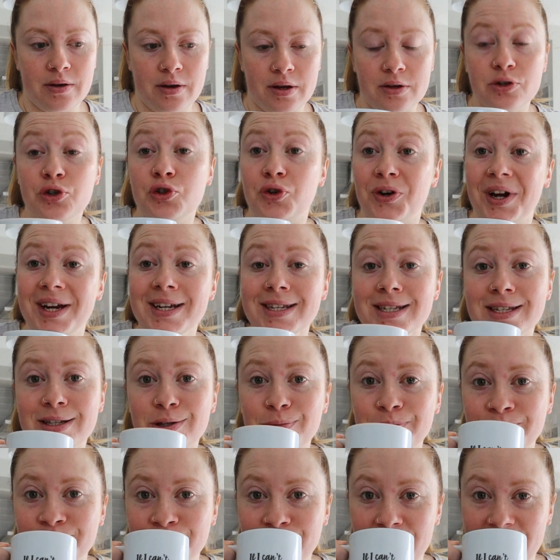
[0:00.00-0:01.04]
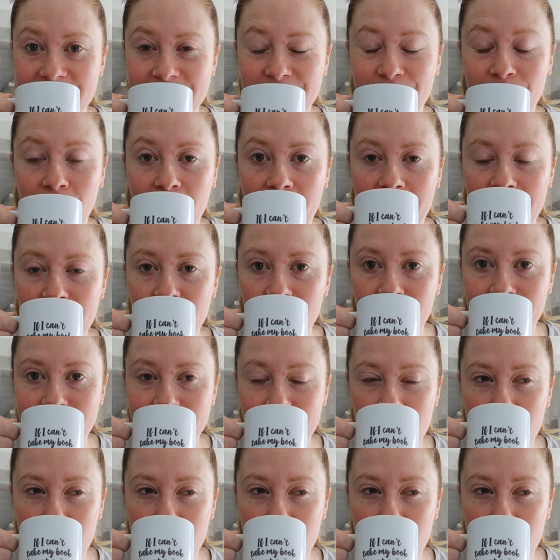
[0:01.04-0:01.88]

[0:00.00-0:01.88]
stressed. It's fine.